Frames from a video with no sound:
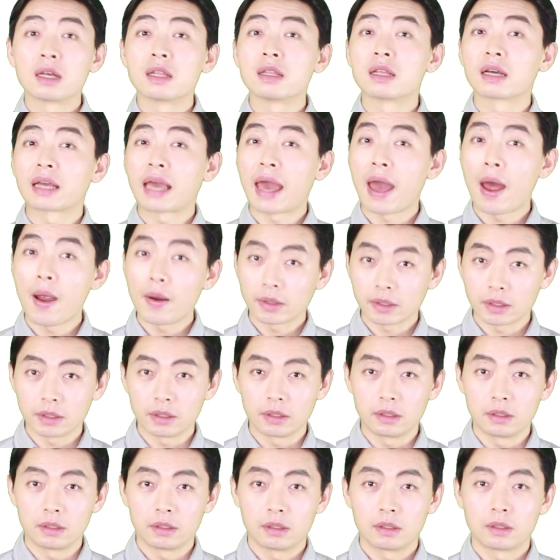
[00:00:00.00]
The
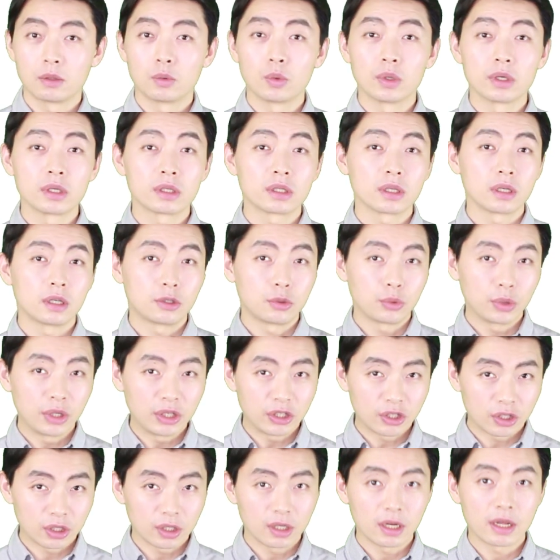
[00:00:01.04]
character was
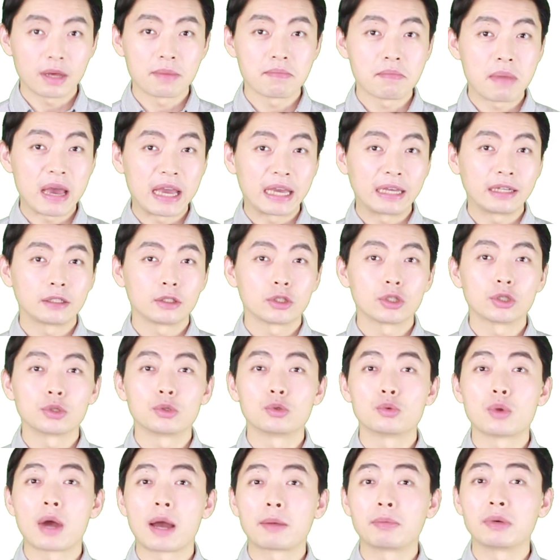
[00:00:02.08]
originally made
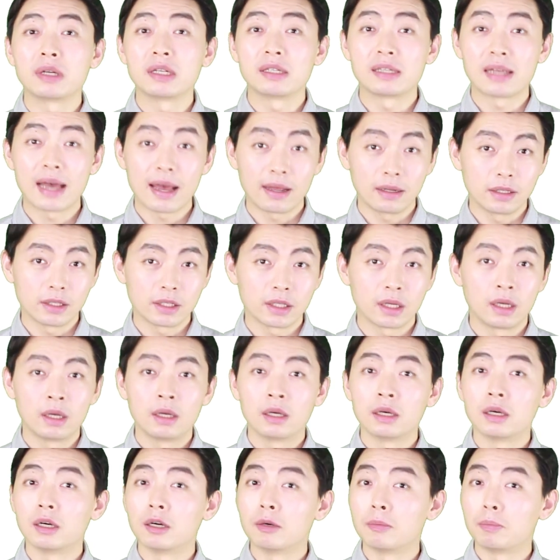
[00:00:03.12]
to represent
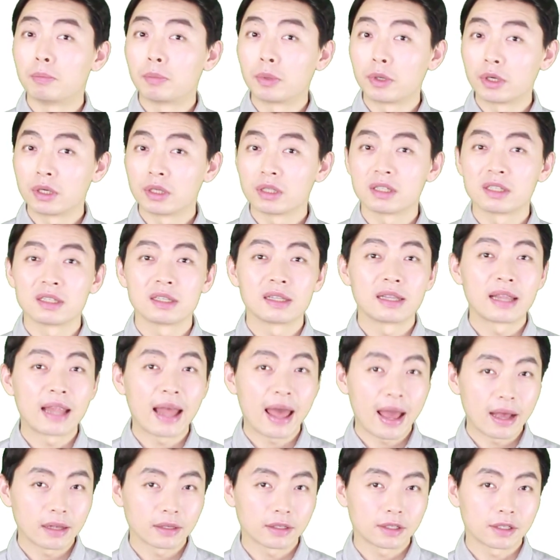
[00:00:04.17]
a bird's
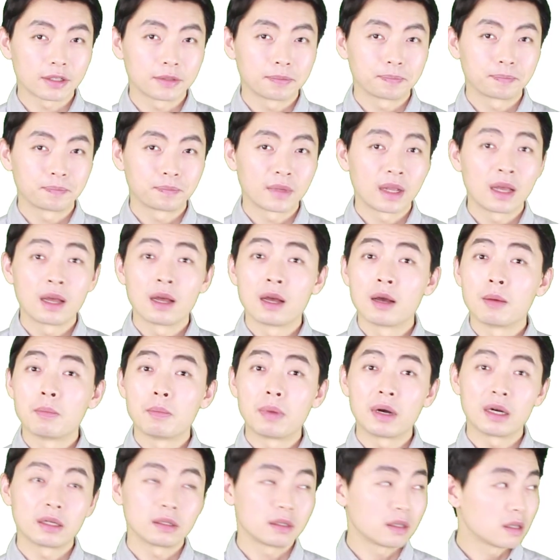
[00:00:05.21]
nest,
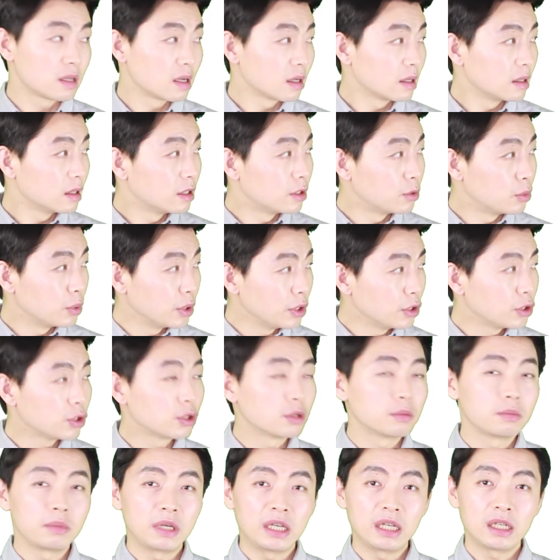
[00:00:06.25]
but the
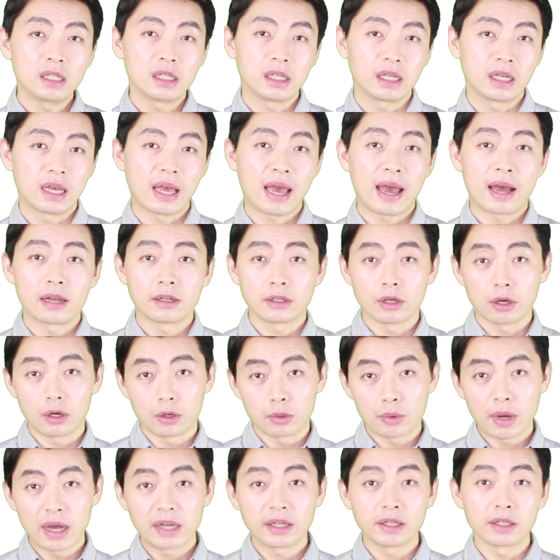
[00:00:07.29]
original meaning had
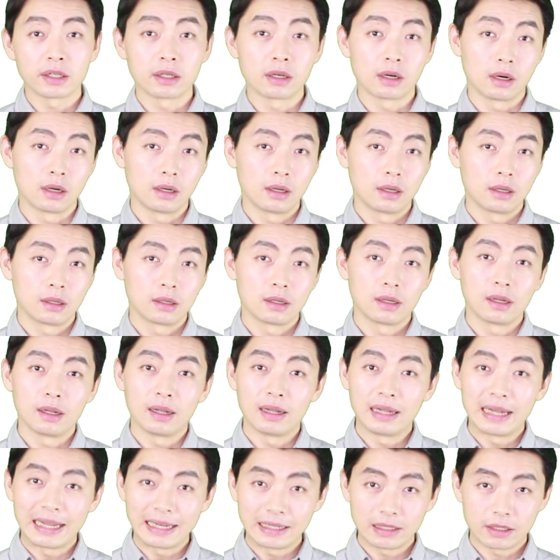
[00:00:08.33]
already gone.
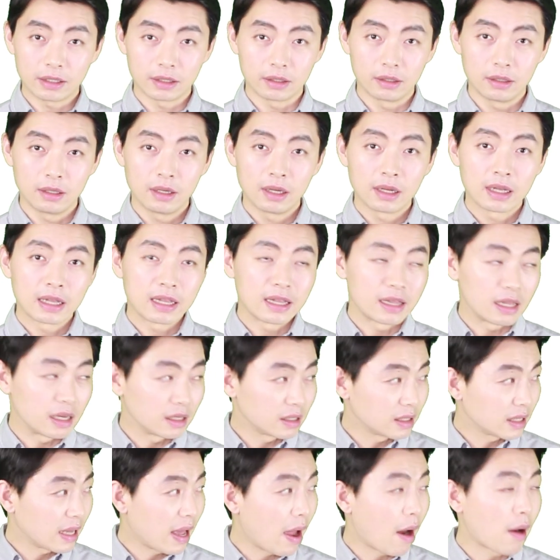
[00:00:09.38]
Later,
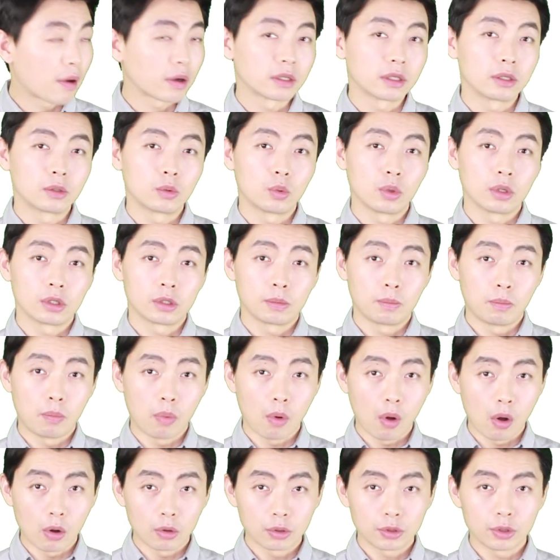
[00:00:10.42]
this character was
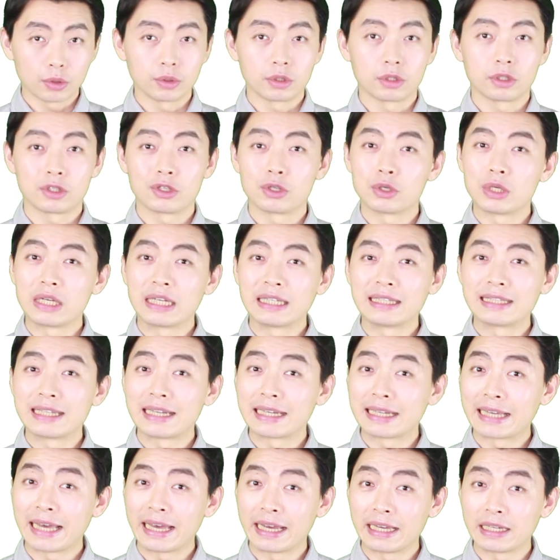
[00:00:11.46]
borrowed to
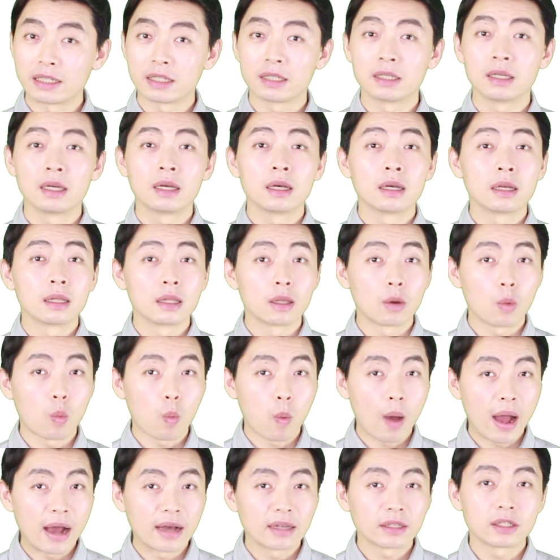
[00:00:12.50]
indicate the
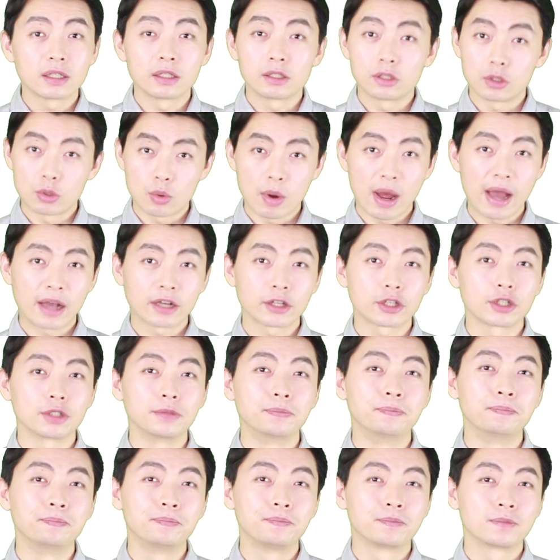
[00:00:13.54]
west
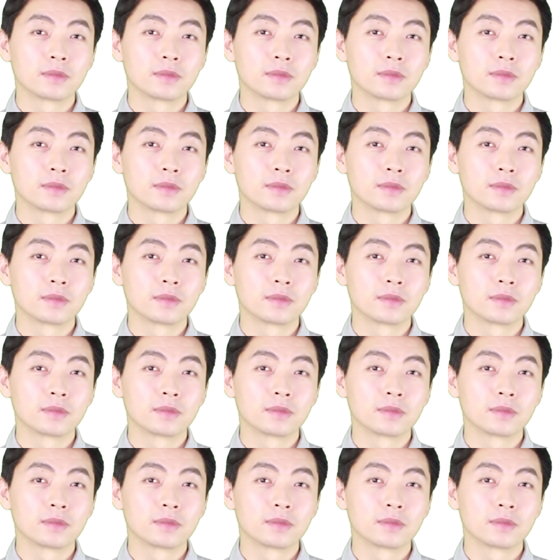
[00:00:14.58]
direction.